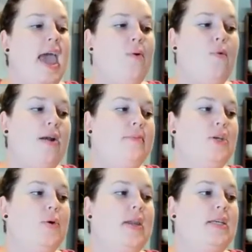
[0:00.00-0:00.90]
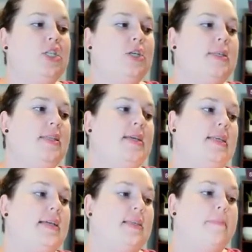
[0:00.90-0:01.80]
And what I'm doing is using
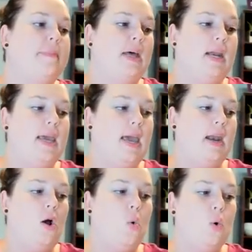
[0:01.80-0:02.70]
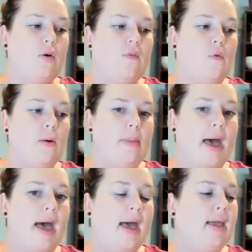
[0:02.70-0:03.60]
this as a money and an order form
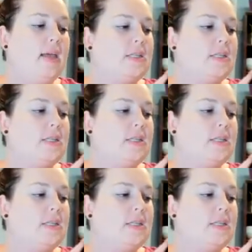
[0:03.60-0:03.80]
bag.